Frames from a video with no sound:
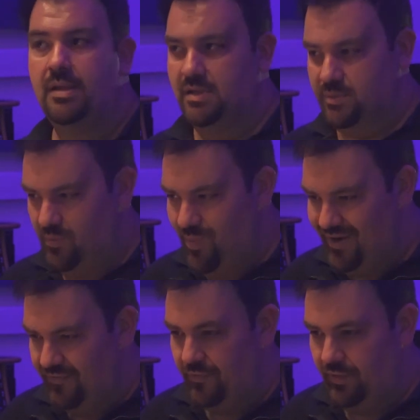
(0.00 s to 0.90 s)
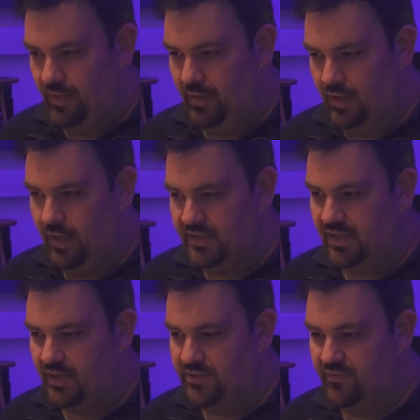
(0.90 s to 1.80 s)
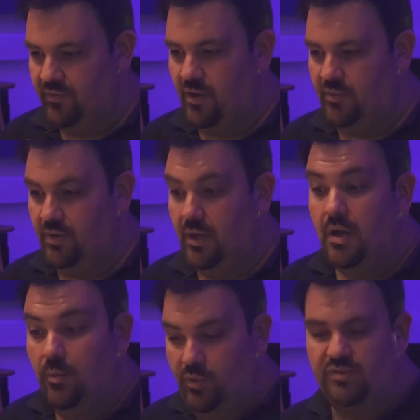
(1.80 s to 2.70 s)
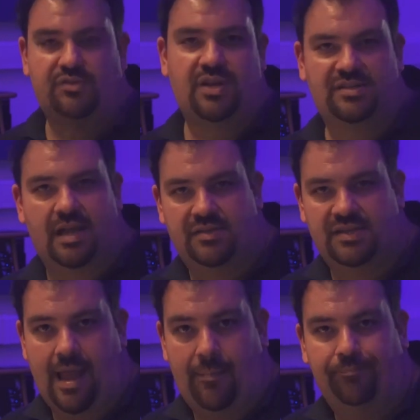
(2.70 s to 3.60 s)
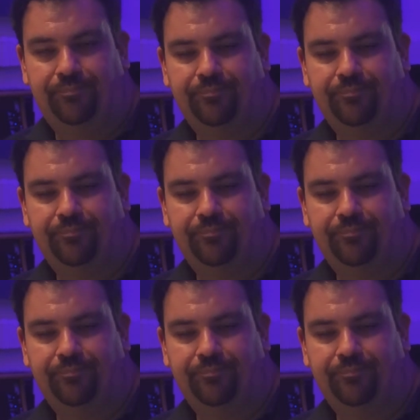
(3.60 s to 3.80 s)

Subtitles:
So we went for a tighter environment. We also changed out the snare.